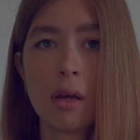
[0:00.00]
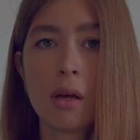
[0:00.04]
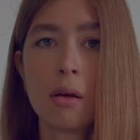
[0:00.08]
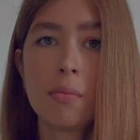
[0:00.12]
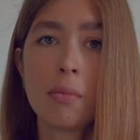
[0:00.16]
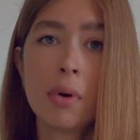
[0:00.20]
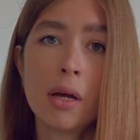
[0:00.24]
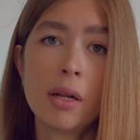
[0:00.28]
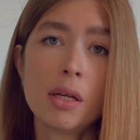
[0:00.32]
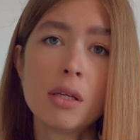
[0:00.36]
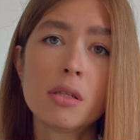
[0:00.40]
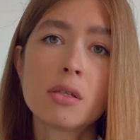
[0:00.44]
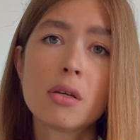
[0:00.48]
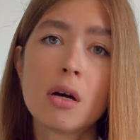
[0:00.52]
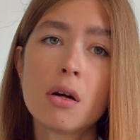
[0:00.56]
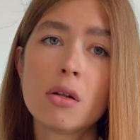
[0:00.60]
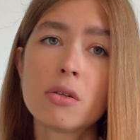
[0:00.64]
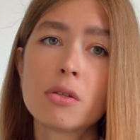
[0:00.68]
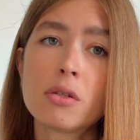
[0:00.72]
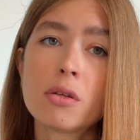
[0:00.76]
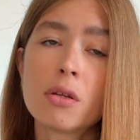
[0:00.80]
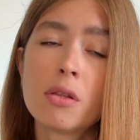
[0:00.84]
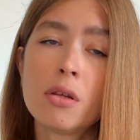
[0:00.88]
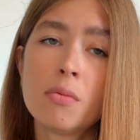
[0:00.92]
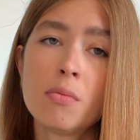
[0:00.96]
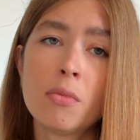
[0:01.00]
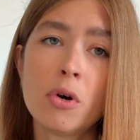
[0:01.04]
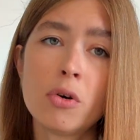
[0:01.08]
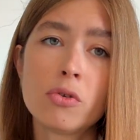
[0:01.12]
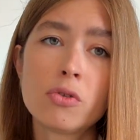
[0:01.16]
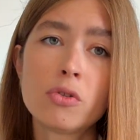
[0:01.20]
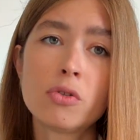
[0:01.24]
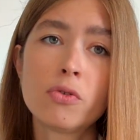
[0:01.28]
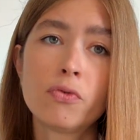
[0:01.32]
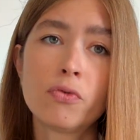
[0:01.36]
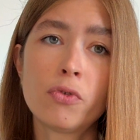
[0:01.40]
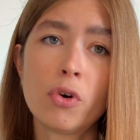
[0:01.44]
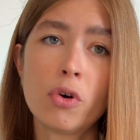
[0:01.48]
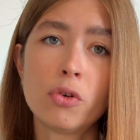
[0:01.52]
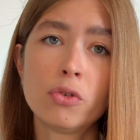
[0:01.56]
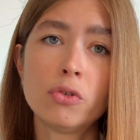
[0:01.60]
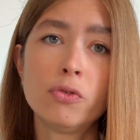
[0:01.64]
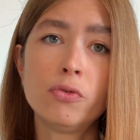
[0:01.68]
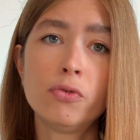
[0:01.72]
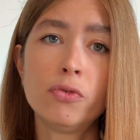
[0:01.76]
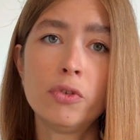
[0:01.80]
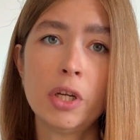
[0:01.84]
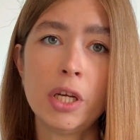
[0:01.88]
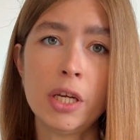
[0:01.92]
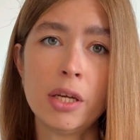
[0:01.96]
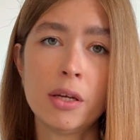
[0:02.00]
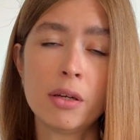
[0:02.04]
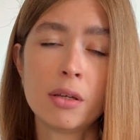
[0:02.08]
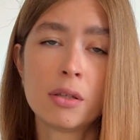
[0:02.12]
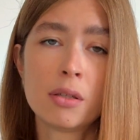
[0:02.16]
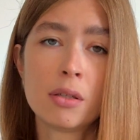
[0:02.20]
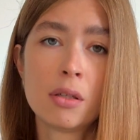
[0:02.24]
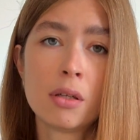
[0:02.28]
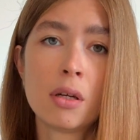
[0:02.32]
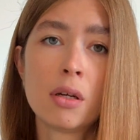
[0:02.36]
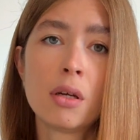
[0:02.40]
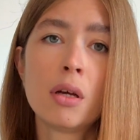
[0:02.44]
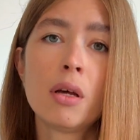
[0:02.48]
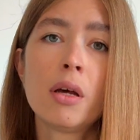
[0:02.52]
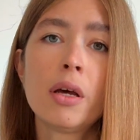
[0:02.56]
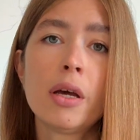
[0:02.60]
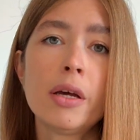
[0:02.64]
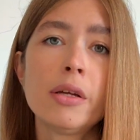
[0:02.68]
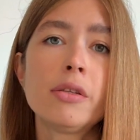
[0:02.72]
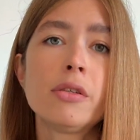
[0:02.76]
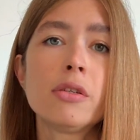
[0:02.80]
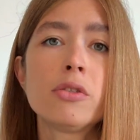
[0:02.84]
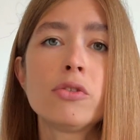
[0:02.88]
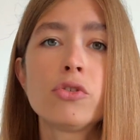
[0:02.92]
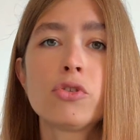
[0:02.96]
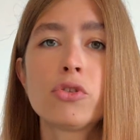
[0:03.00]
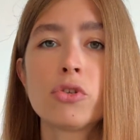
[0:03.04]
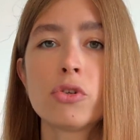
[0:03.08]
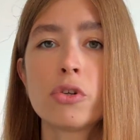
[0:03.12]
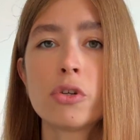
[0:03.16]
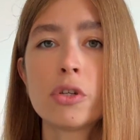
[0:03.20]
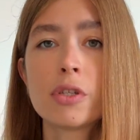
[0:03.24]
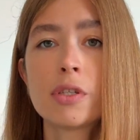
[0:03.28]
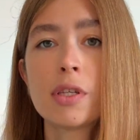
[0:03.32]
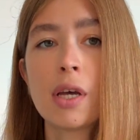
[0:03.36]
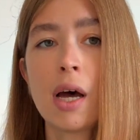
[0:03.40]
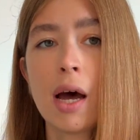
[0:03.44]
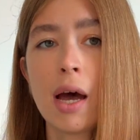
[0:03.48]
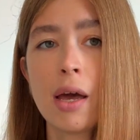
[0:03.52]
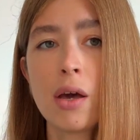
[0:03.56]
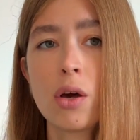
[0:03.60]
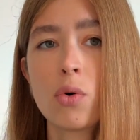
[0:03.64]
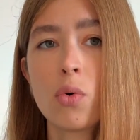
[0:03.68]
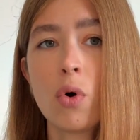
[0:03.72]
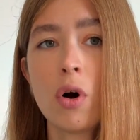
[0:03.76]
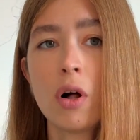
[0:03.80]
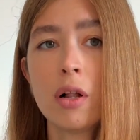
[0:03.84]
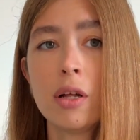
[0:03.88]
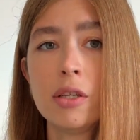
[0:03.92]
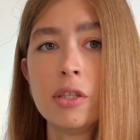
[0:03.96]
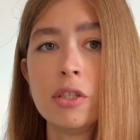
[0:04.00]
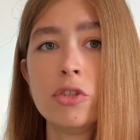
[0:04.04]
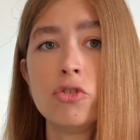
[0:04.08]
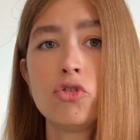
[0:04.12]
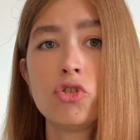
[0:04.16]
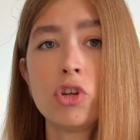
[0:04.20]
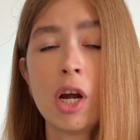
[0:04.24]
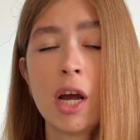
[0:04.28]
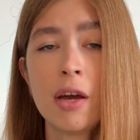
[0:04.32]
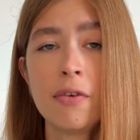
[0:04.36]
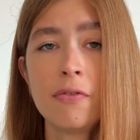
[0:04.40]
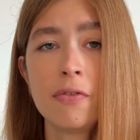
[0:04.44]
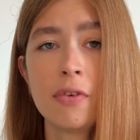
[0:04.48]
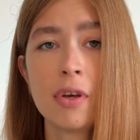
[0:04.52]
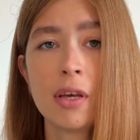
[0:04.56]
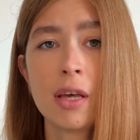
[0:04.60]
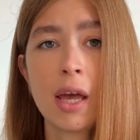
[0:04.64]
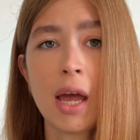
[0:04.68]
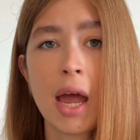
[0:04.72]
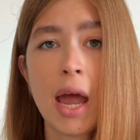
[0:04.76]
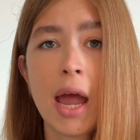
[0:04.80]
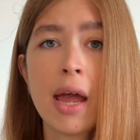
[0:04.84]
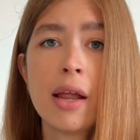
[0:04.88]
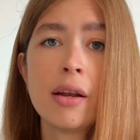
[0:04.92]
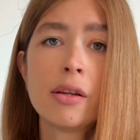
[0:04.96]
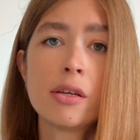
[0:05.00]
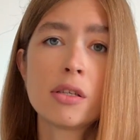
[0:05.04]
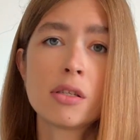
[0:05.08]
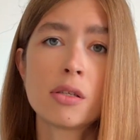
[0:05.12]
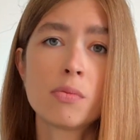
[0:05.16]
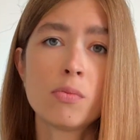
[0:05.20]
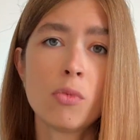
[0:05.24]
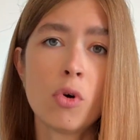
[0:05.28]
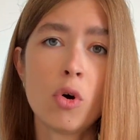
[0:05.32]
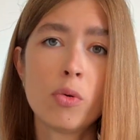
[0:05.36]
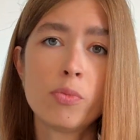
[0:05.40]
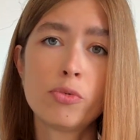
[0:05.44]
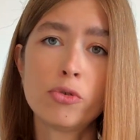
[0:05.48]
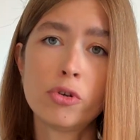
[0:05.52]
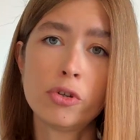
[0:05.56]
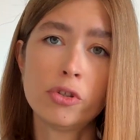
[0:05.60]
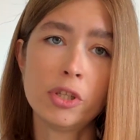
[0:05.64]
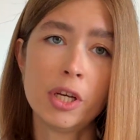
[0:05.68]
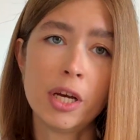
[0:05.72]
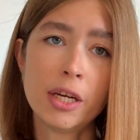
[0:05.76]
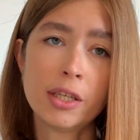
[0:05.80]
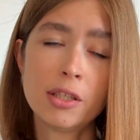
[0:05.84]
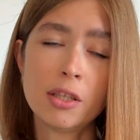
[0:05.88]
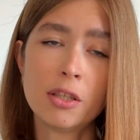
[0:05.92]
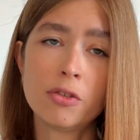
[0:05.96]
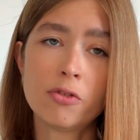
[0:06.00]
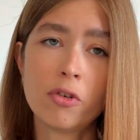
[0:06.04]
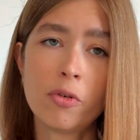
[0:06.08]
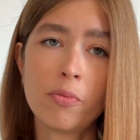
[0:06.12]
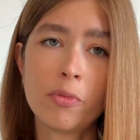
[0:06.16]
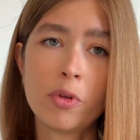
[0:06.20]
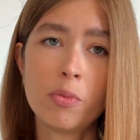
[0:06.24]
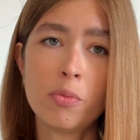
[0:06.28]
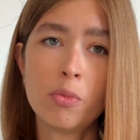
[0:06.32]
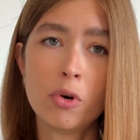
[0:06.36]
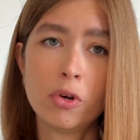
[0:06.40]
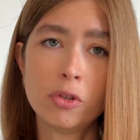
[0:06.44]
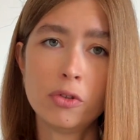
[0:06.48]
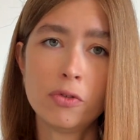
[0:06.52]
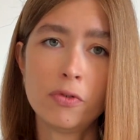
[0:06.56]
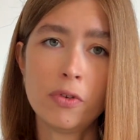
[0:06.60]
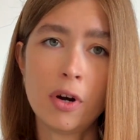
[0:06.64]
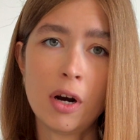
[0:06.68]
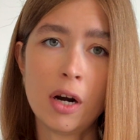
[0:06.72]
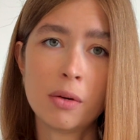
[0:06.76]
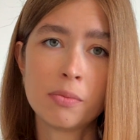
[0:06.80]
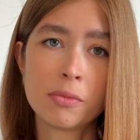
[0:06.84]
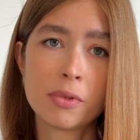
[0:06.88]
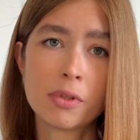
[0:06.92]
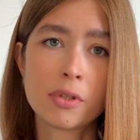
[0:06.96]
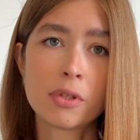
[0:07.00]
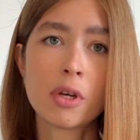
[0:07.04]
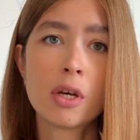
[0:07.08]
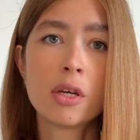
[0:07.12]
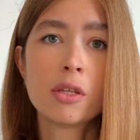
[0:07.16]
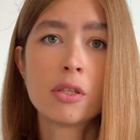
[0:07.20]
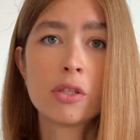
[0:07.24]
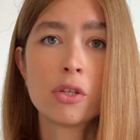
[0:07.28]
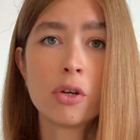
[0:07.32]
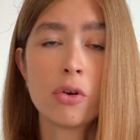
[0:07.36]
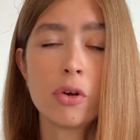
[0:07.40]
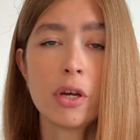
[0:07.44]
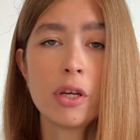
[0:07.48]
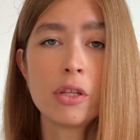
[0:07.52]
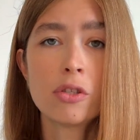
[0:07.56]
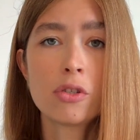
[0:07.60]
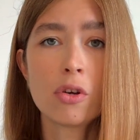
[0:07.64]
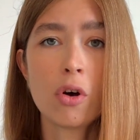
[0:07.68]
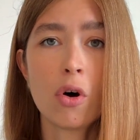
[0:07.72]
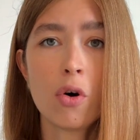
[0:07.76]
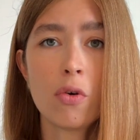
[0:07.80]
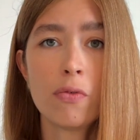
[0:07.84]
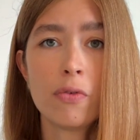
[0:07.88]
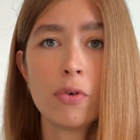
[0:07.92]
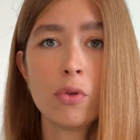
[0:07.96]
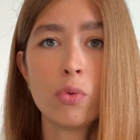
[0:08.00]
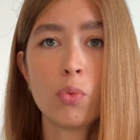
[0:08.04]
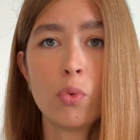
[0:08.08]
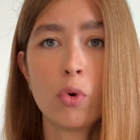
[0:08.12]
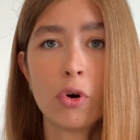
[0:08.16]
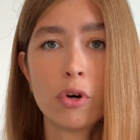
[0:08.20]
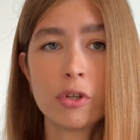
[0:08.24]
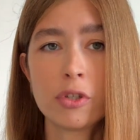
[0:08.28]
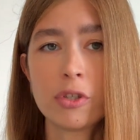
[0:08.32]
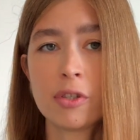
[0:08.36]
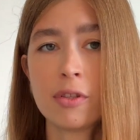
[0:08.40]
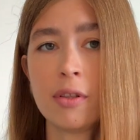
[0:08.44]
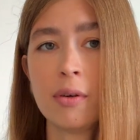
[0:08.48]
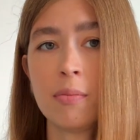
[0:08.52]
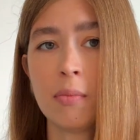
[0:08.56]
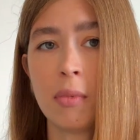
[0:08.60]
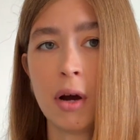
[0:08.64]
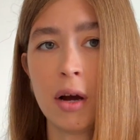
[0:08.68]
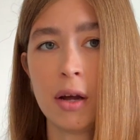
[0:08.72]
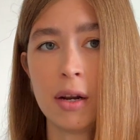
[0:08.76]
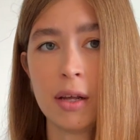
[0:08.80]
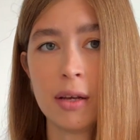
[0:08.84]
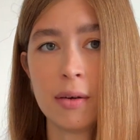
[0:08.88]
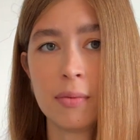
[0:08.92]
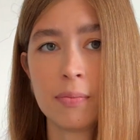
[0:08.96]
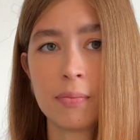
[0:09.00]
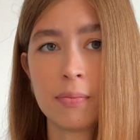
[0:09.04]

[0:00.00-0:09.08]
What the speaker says: But it's also the most fraud-free. It ensures high-quality traffic and is more protected from the bot farms, so it's often worth the money.